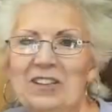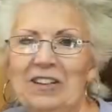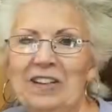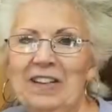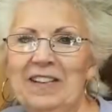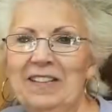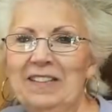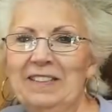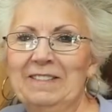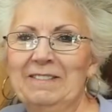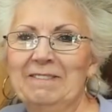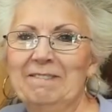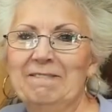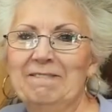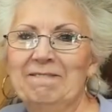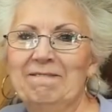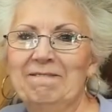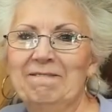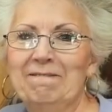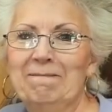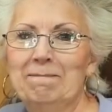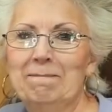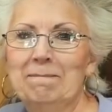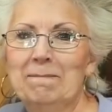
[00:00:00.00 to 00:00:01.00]

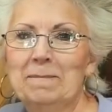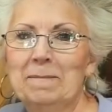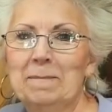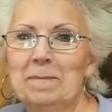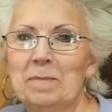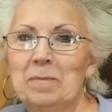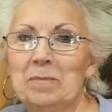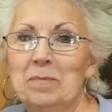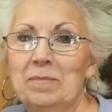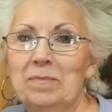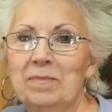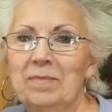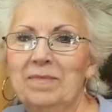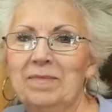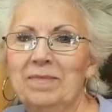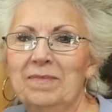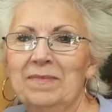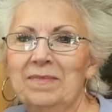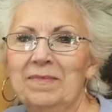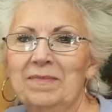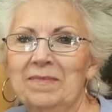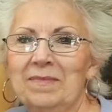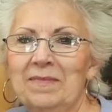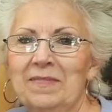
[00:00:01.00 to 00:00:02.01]

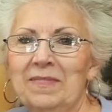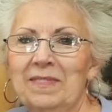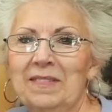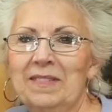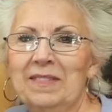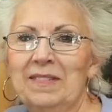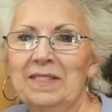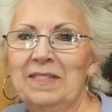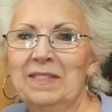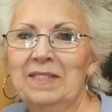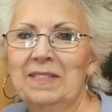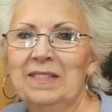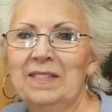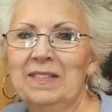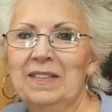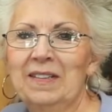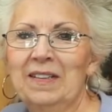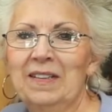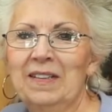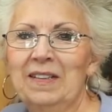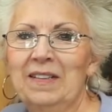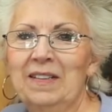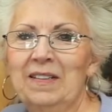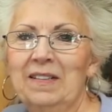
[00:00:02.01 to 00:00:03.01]

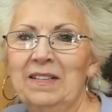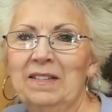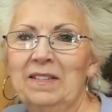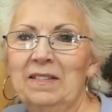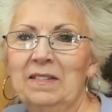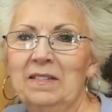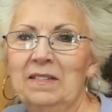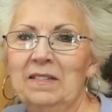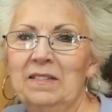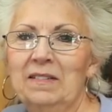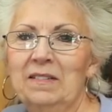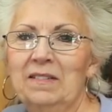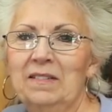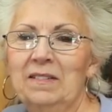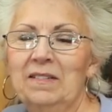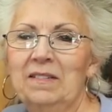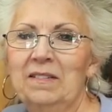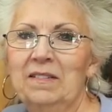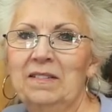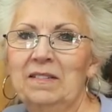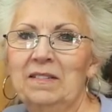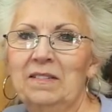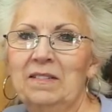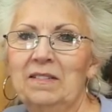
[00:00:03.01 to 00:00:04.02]

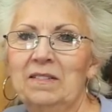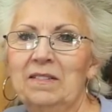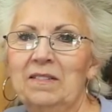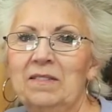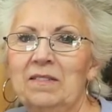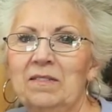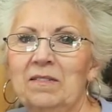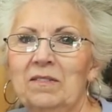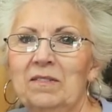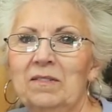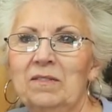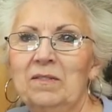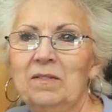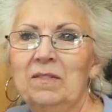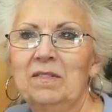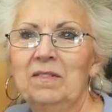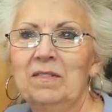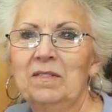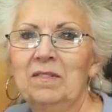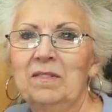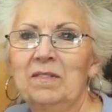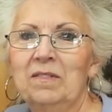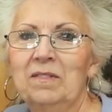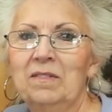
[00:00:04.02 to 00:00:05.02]

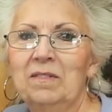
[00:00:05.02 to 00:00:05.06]
This person isn't speaking.